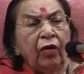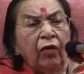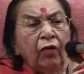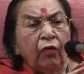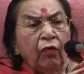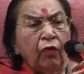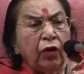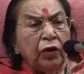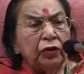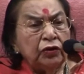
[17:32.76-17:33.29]

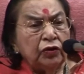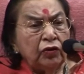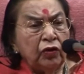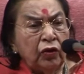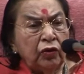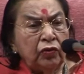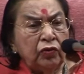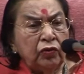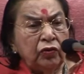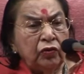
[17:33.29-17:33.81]
was
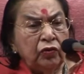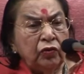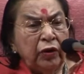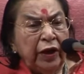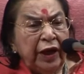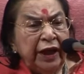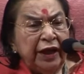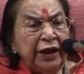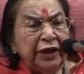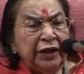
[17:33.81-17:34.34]
not to
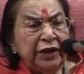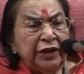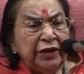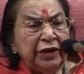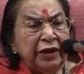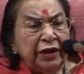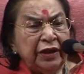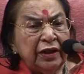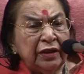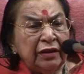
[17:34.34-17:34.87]
hate each
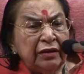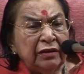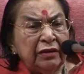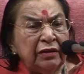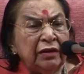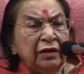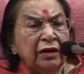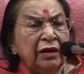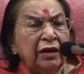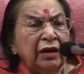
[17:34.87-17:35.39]
other
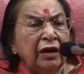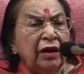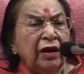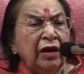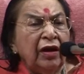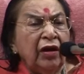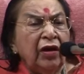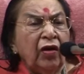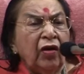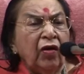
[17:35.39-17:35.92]

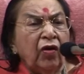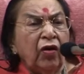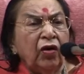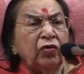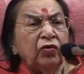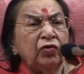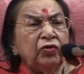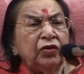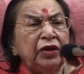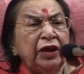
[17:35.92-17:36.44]
or
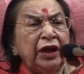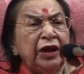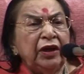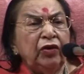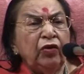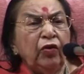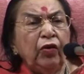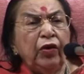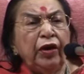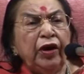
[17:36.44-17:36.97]
to think
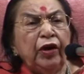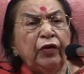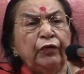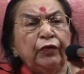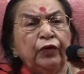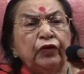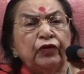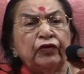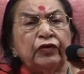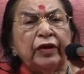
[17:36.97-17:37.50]
no end of
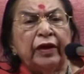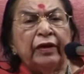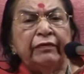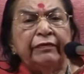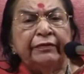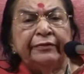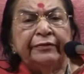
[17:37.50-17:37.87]
yourself,